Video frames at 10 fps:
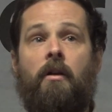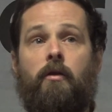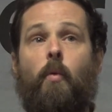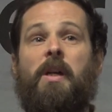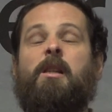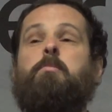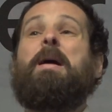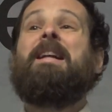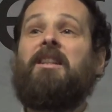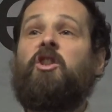So we
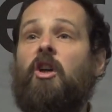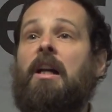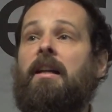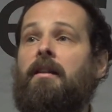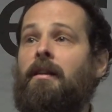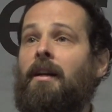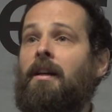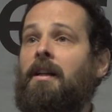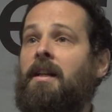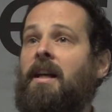spend $1 trillion
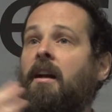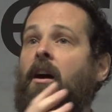to get